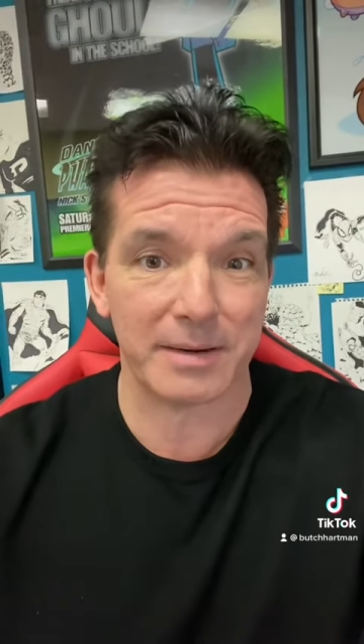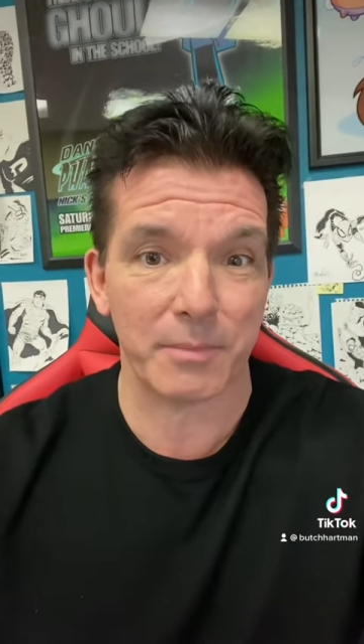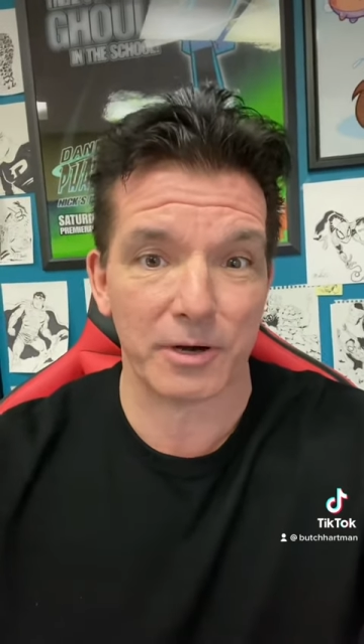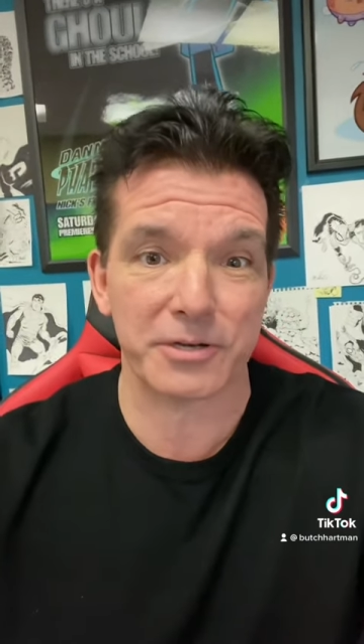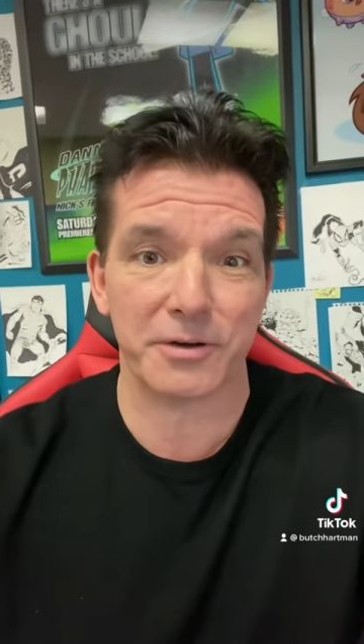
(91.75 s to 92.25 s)

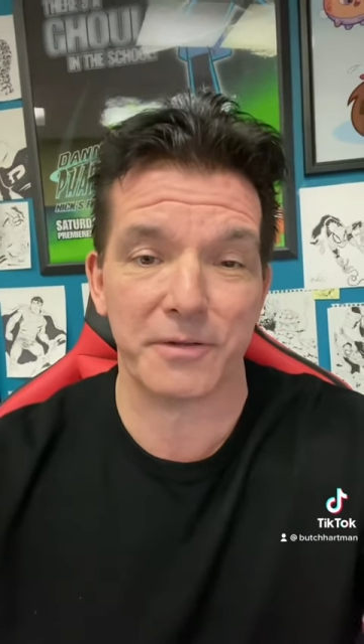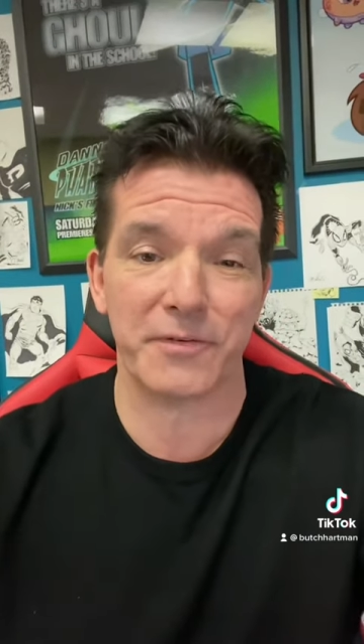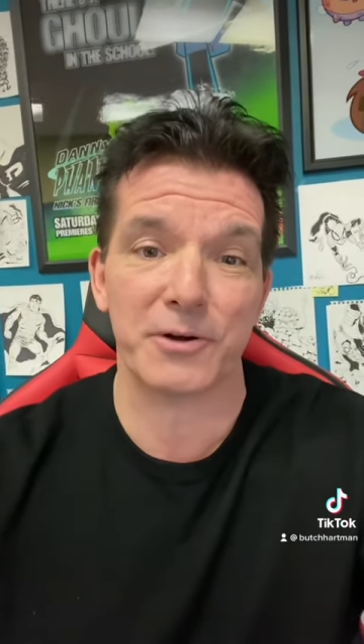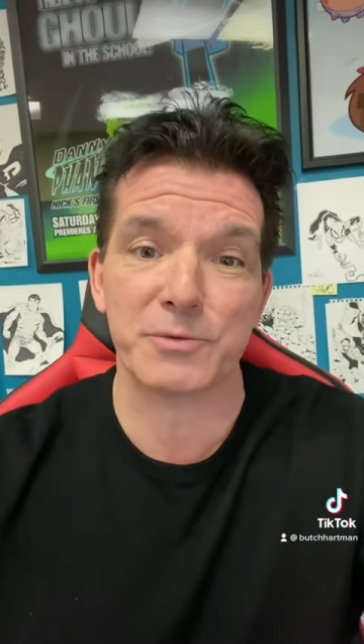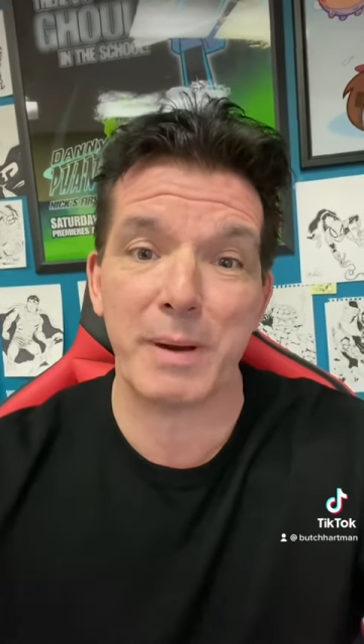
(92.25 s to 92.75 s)
March
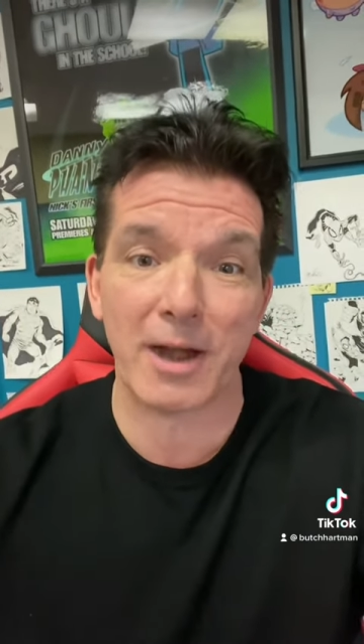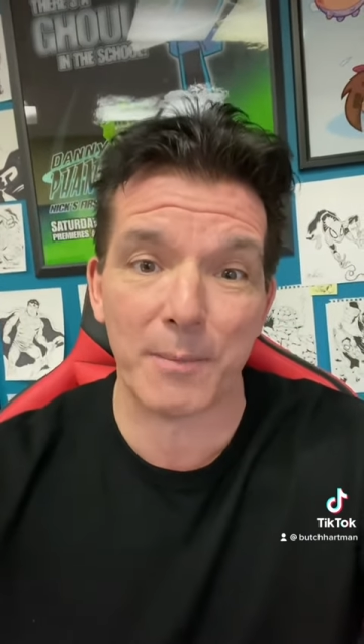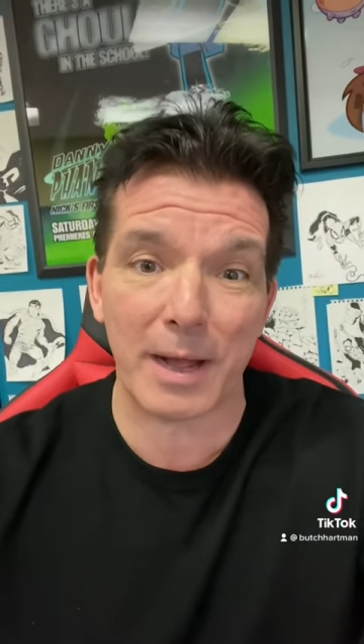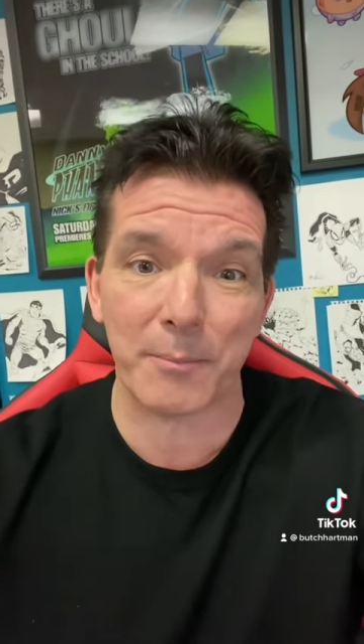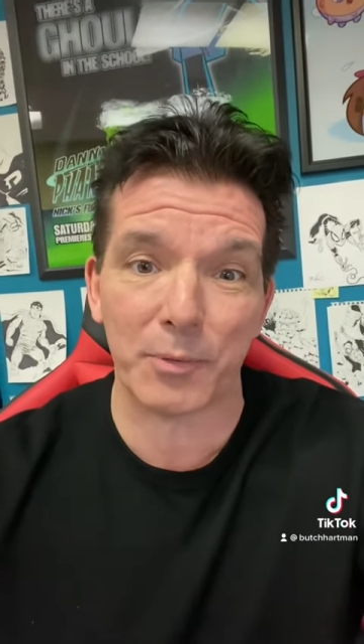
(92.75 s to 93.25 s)
31st,
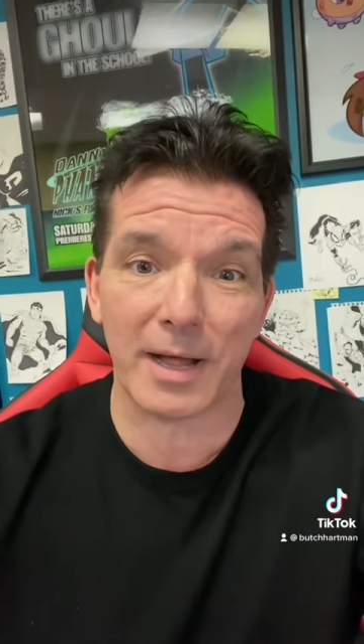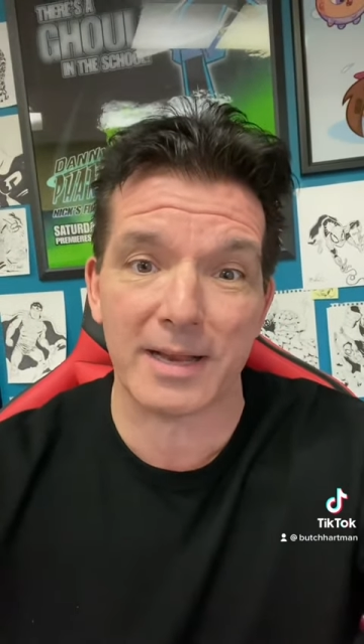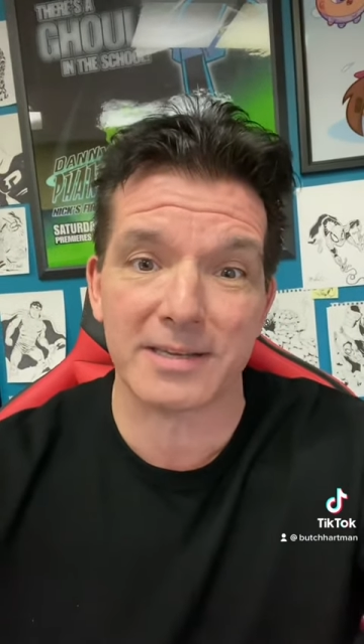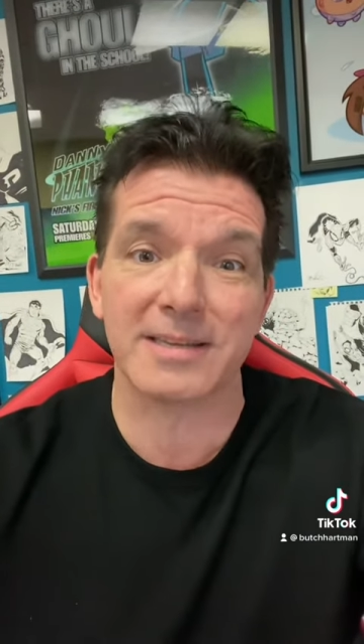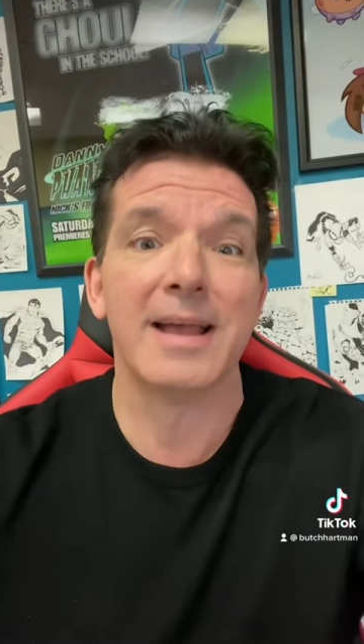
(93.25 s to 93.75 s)
Paramount
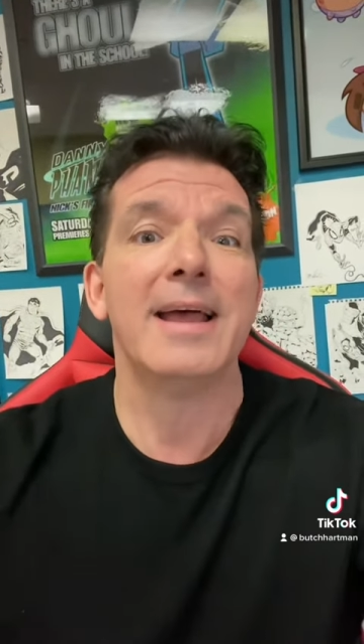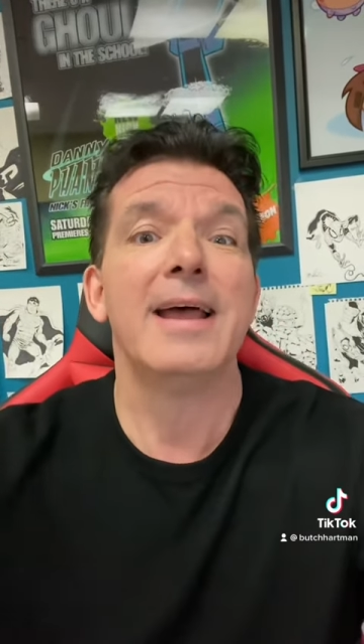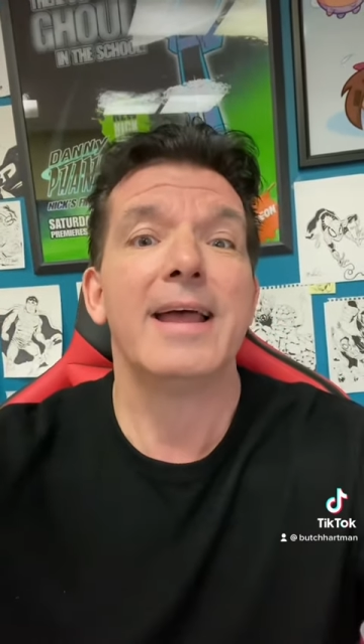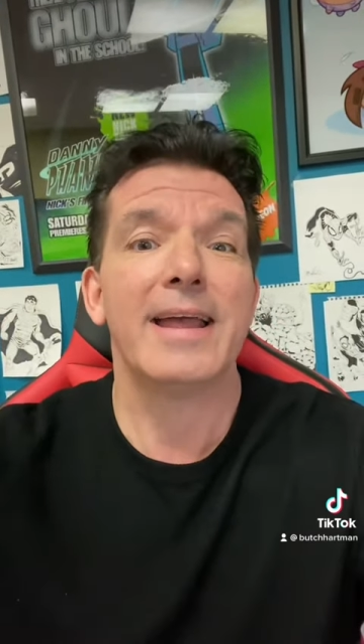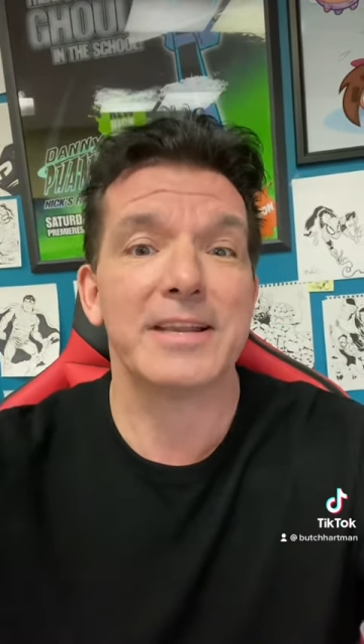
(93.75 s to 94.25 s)
Plus.
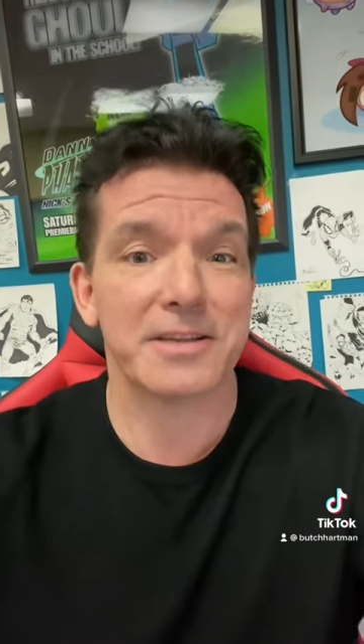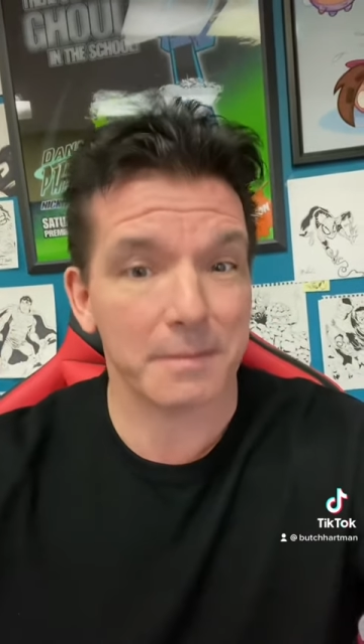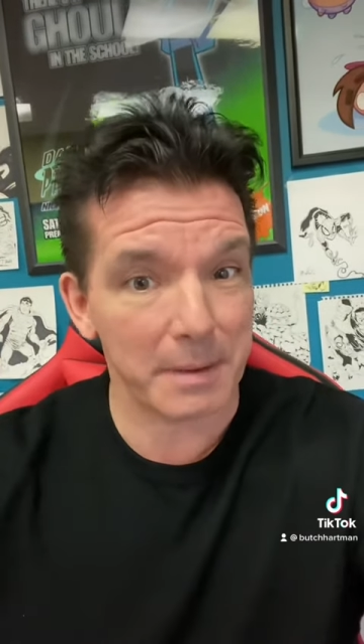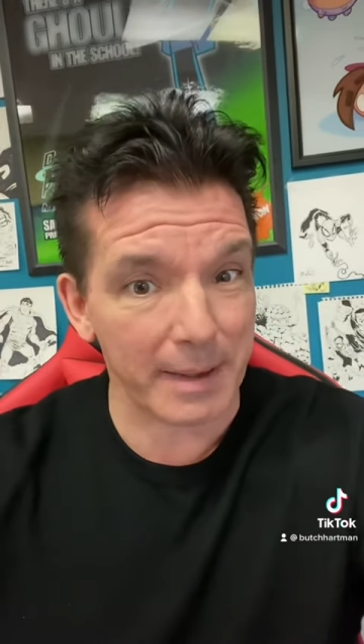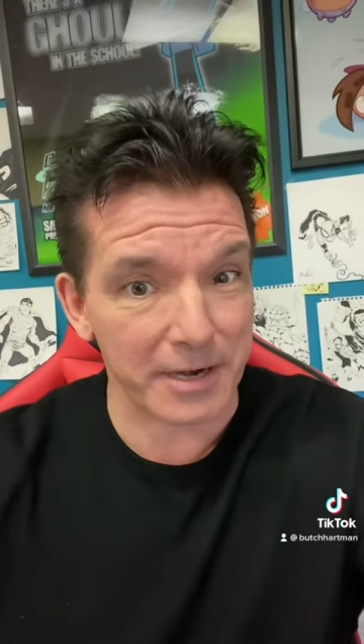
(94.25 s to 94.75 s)
It's going
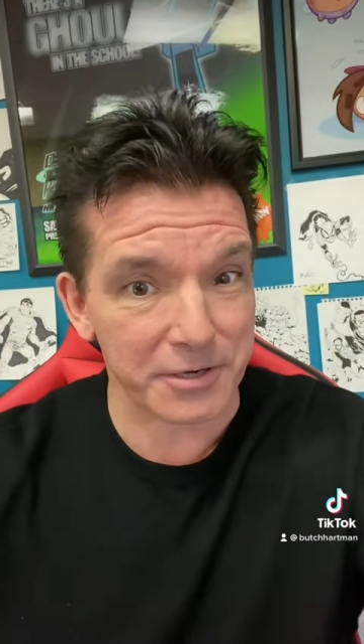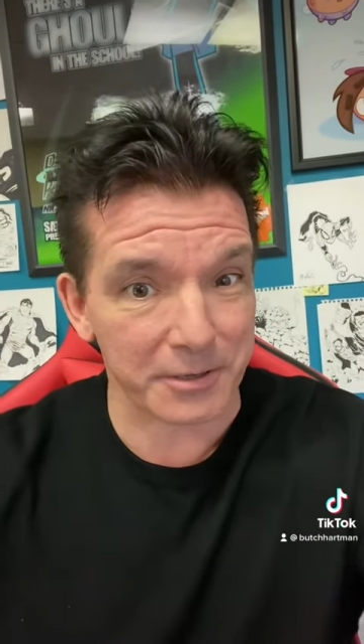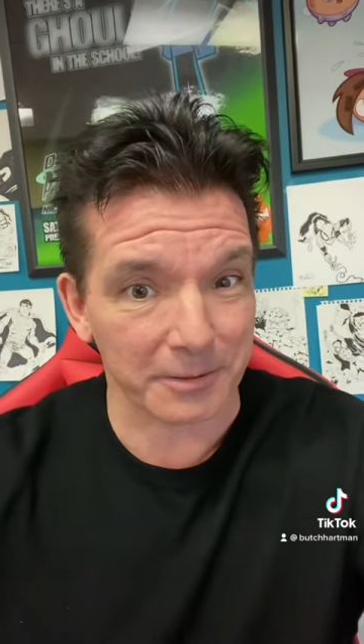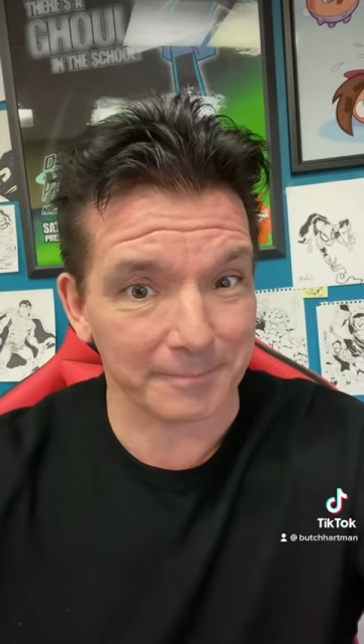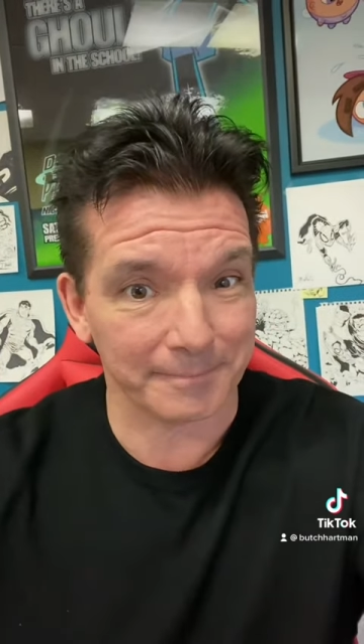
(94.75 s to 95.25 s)
to be magical.